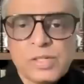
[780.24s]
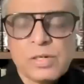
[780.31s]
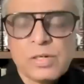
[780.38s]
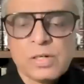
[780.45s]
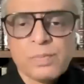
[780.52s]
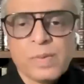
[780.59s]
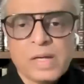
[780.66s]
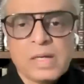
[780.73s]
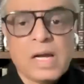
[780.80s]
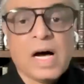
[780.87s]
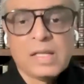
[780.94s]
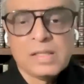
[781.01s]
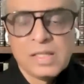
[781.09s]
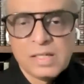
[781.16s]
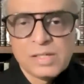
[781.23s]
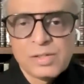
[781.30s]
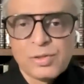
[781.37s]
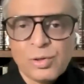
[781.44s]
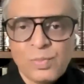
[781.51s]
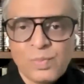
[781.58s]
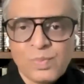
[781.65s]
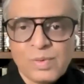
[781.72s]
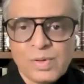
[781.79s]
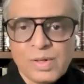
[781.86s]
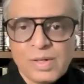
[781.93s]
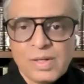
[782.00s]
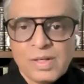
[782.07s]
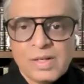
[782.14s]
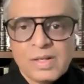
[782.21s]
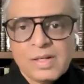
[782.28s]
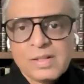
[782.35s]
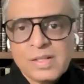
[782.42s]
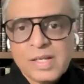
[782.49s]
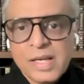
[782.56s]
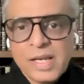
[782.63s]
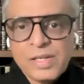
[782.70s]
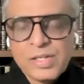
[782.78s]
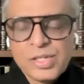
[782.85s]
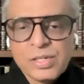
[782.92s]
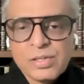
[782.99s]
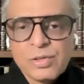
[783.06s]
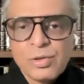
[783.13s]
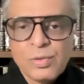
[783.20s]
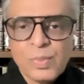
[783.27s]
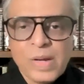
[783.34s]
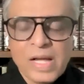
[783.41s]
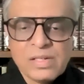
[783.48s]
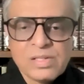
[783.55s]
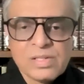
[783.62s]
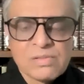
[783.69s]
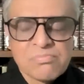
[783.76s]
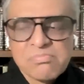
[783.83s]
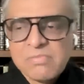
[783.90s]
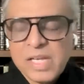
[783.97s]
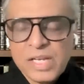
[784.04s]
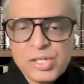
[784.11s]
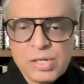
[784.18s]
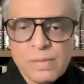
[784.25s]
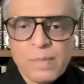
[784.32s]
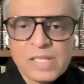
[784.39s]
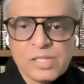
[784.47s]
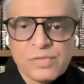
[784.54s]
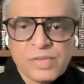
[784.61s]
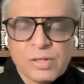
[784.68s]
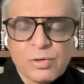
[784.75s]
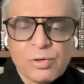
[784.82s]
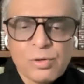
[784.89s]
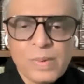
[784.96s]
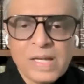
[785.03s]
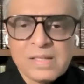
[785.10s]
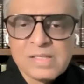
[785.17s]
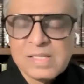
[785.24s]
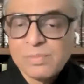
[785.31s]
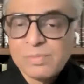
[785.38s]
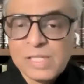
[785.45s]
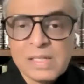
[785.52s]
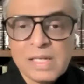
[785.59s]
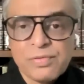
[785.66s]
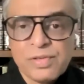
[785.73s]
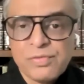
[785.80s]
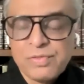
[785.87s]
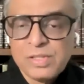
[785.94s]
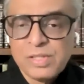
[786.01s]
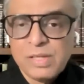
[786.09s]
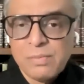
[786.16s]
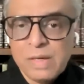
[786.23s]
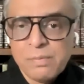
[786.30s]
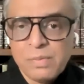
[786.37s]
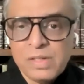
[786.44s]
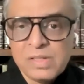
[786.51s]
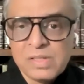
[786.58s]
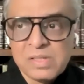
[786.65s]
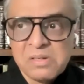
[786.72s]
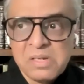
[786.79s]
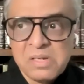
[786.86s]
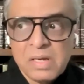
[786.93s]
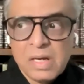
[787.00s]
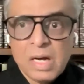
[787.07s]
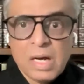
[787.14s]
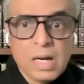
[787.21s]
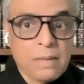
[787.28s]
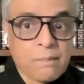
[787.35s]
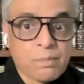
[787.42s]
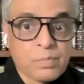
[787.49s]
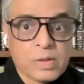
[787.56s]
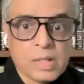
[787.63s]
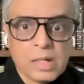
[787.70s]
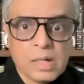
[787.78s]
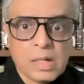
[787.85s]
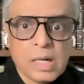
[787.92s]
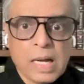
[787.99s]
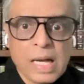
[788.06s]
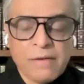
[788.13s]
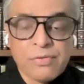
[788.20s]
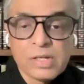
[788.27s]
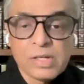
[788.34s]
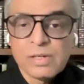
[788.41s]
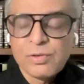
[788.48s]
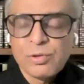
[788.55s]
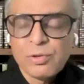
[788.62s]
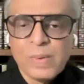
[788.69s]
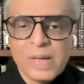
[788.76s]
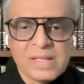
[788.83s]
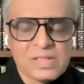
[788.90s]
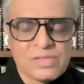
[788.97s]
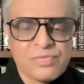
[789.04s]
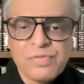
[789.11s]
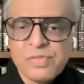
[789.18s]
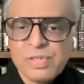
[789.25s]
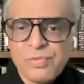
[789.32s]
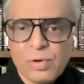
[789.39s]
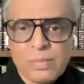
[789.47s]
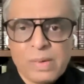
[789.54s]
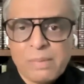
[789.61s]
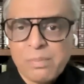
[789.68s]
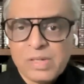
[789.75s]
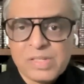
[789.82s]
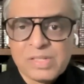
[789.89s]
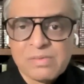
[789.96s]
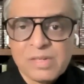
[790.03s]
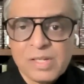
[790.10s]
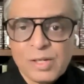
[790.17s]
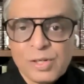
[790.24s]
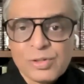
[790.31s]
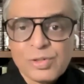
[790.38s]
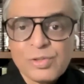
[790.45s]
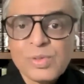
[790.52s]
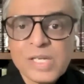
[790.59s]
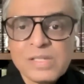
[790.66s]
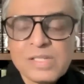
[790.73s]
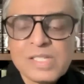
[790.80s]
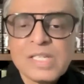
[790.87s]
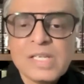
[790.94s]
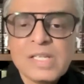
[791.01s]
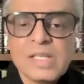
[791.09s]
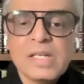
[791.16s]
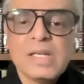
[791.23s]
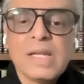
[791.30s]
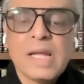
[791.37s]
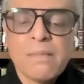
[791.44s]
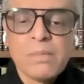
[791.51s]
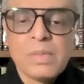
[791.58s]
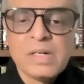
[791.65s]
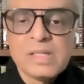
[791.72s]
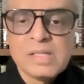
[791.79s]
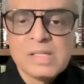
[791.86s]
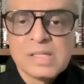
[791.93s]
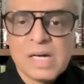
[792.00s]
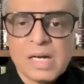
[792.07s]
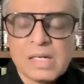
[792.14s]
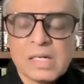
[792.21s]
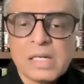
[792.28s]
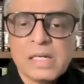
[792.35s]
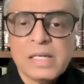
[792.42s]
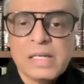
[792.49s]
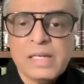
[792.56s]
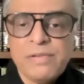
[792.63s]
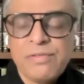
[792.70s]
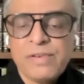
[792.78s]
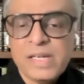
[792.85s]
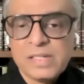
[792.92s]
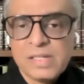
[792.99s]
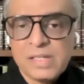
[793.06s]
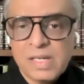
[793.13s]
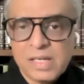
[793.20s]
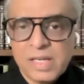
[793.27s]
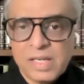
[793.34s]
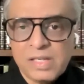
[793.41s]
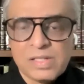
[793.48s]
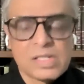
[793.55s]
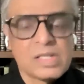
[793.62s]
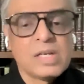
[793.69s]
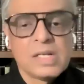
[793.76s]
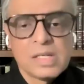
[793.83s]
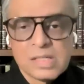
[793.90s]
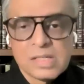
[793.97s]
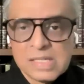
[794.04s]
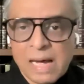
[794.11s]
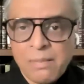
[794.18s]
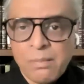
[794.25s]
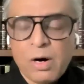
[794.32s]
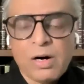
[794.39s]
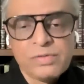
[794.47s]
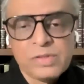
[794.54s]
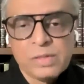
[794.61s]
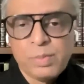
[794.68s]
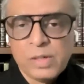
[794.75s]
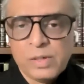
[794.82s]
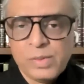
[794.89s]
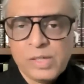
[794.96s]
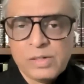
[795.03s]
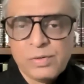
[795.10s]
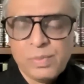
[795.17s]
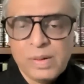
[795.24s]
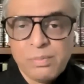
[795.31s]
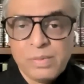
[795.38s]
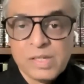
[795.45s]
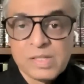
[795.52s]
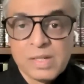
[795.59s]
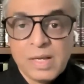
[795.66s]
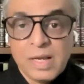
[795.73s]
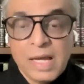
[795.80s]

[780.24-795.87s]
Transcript: Europe and others group. The Asia-Pacific group has something like 53 members. The African group has 54 members. So you can see the numbers are clearly weighted against some of the permanent members.